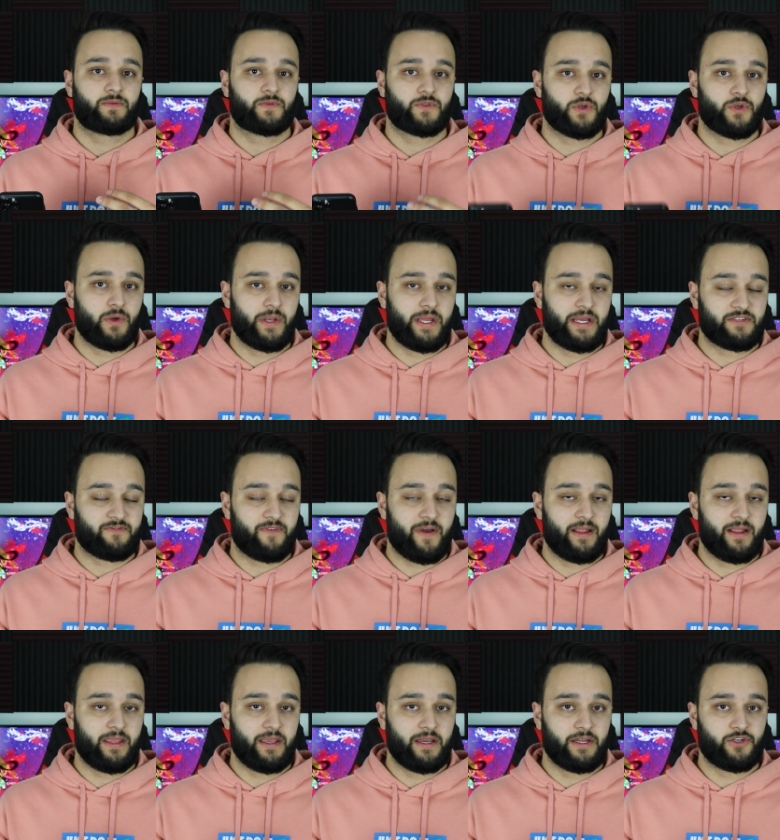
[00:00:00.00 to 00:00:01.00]
Sony has
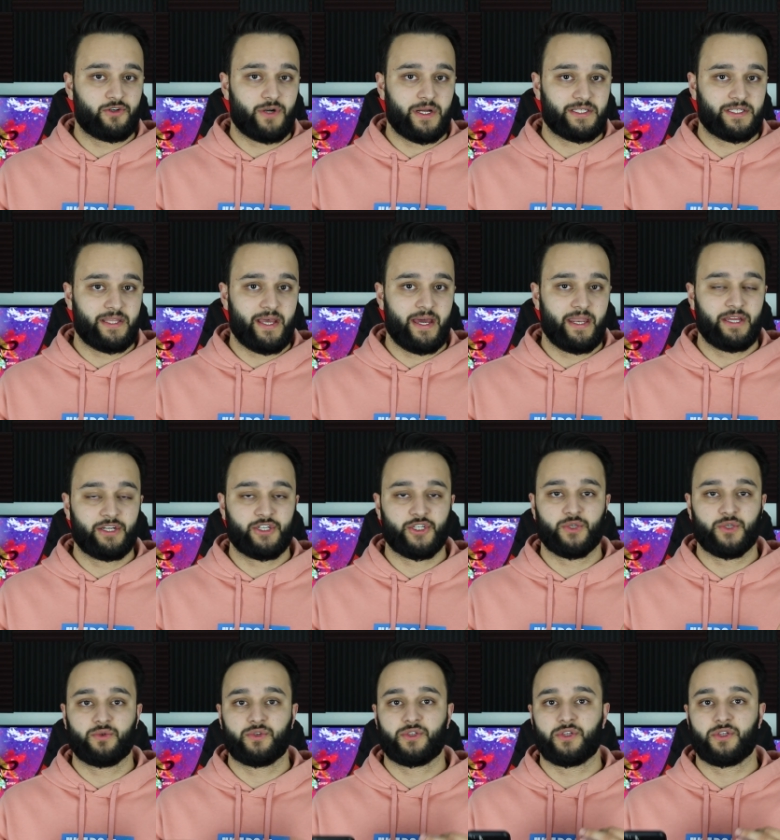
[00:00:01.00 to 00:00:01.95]
finally addressed that issue,